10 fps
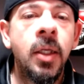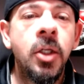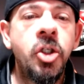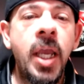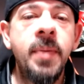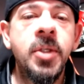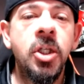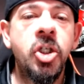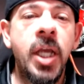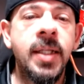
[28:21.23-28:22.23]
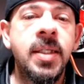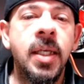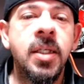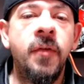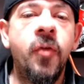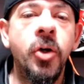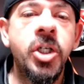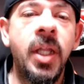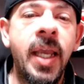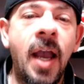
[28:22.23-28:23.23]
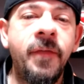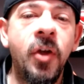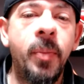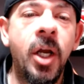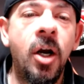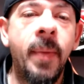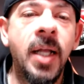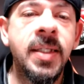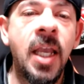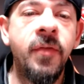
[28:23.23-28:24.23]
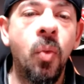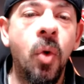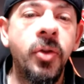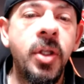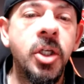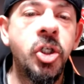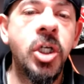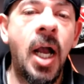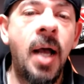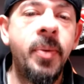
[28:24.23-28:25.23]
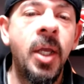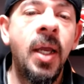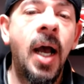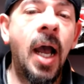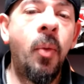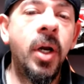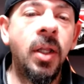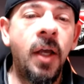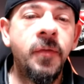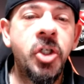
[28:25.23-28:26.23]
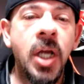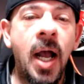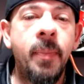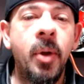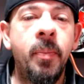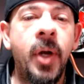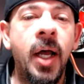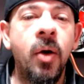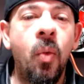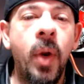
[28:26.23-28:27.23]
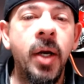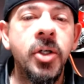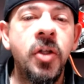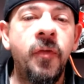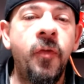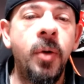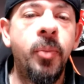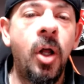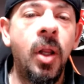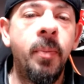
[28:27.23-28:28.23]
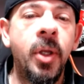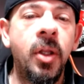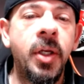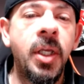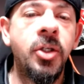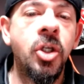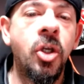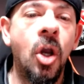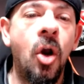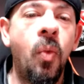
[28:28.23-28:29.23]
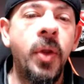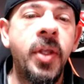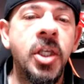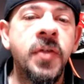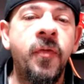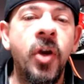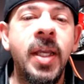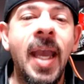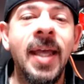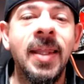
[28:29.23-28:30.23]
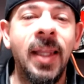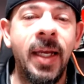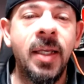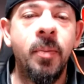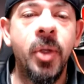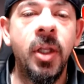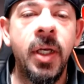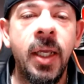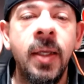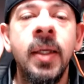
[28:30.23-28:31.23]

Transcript: James in the chat says, unfortunately, I feel better about Xavier Worthy than Chop. I want to love Chop, but where's the football ability to go with his freak athletic ability?